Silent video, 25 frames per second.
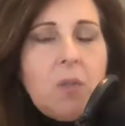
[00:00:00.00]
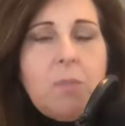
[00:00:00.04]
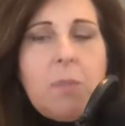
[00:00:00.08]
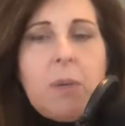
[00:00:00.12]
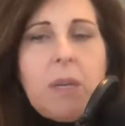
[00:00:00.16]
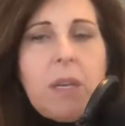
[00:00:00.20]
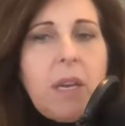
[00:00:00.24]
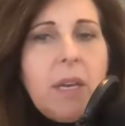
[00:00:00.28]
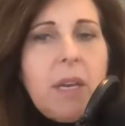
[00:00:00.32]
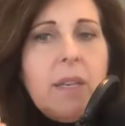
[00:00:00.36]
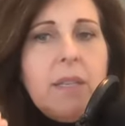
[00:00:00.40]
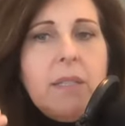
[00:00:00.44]

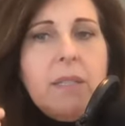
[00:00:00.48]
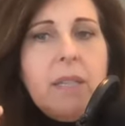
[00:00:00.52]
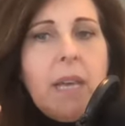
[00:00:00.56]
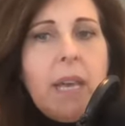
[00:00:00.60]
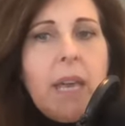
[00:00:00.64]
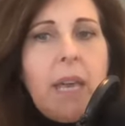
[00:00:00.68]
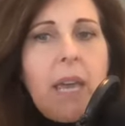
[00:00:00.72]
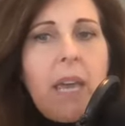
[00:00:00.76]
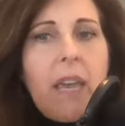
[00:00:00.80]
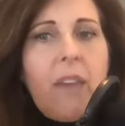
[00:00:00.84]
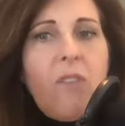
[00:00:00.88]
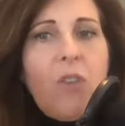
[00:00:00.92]
because
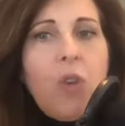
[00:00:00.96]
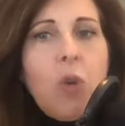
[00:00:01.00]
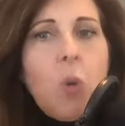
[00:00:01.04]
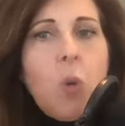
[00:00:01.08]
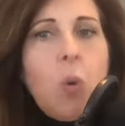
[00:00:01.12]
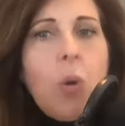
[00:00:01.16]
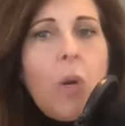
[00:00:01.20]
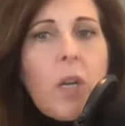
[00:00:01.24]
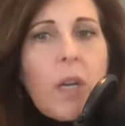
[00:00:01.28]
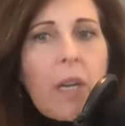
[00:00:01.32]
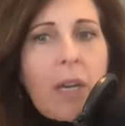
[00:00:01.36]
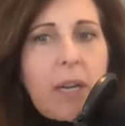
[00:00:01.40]
if
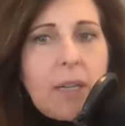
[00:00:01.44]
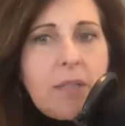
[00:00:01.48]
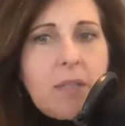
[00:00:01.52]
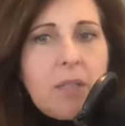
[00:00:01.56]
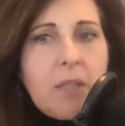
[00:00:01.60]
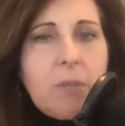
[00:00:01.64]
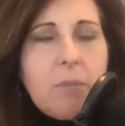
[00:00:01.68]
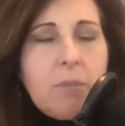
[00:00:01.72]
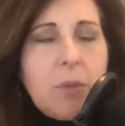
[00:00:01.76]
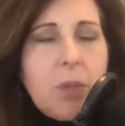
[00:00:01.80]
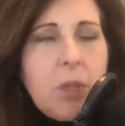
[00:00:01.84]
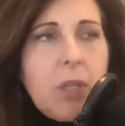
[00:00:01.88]
your
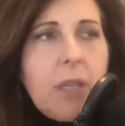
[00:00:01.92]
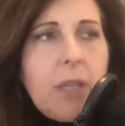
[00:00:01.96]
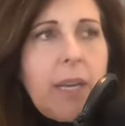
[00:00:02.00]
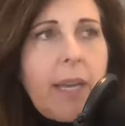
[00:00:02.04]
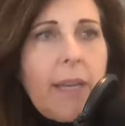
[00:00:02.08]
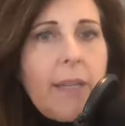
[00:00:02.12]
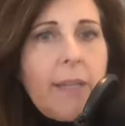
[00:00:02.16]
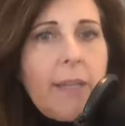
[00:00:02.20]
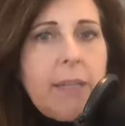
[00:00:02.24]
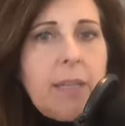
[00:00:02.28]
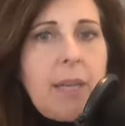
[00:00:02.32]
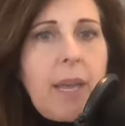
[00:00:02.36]
customer
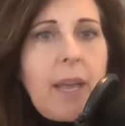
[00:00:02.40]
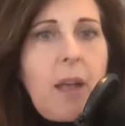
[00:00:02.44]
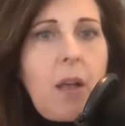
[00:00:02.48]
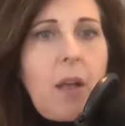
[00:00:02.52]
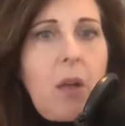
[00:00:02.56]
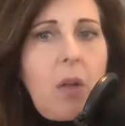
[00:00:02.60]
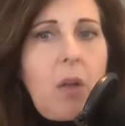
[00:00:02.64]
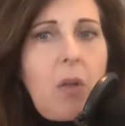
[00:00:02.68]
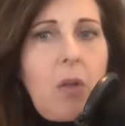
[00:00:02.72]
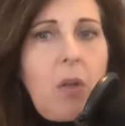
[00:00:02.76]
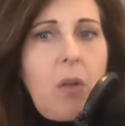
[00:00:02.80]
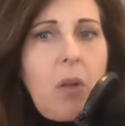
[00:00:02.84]
can
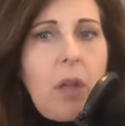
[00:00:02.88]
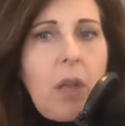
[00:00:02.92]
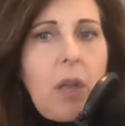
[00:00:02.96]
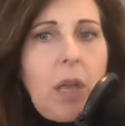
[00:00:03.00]
tell